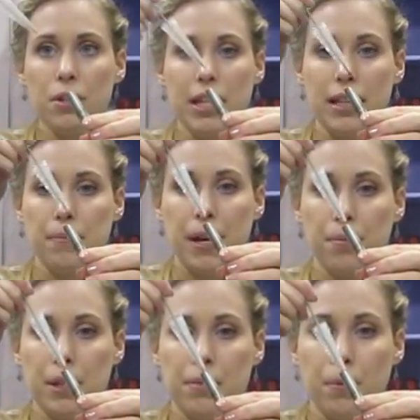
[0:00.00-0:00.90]
take the
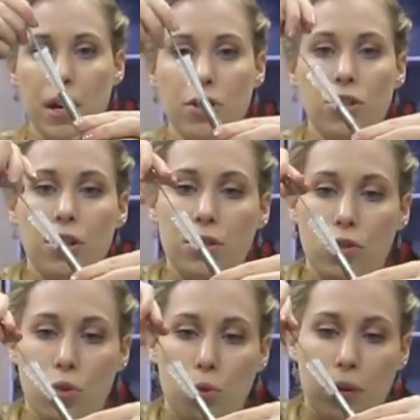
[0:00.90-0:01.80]
mouthpiece brush,
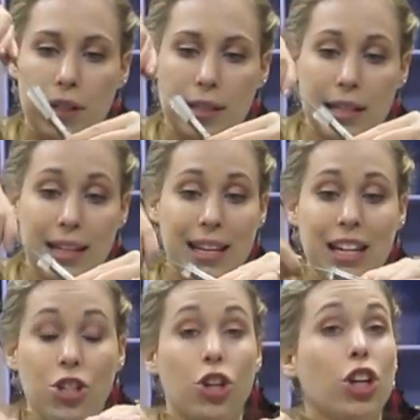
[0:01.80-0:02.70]
twist it in,
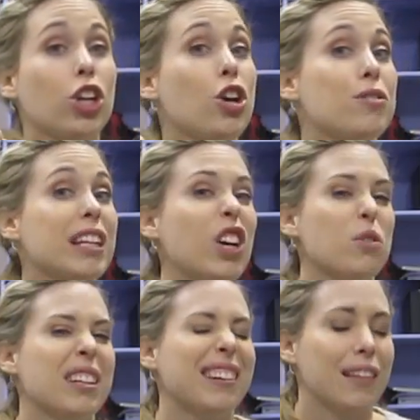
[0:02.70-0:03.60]
and you're going to notice it
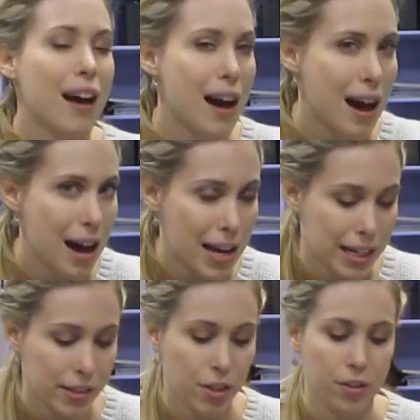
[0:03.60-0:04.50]
goes in a lot
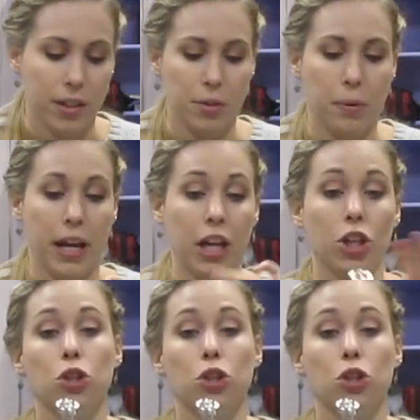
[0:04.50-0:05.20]
easier this way.